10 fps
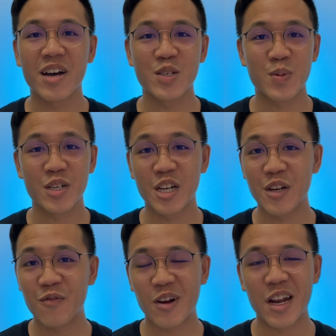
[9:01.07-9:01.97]
especially
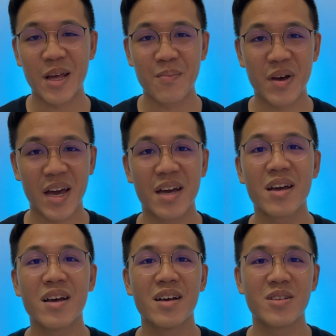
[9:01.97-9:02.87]
front and back.
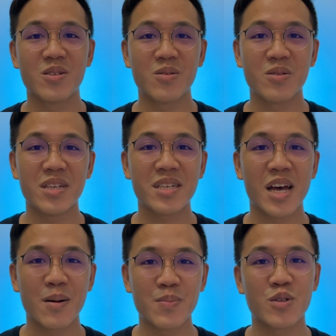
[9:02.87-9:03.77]
So this helps